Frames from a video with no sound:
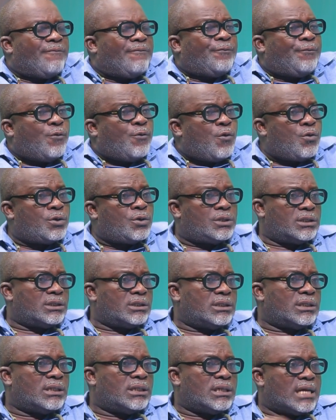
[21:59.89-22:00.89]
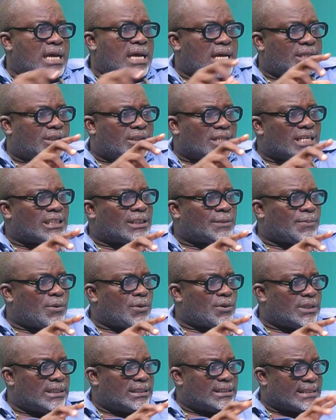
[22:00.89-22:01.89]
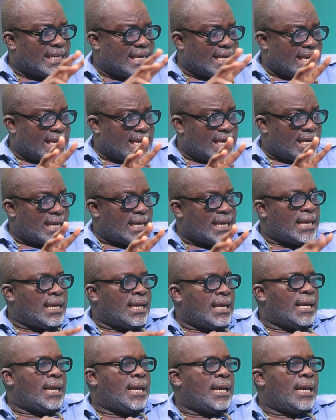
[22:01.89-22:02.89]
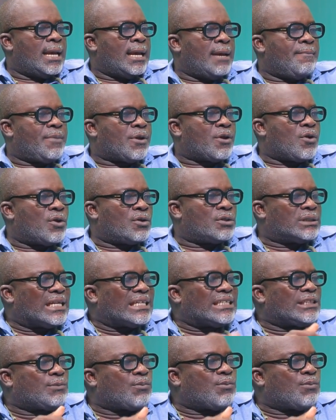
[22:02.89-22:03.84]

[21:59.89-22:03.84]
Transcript: food and transport is key. Mm-hmm. Because that's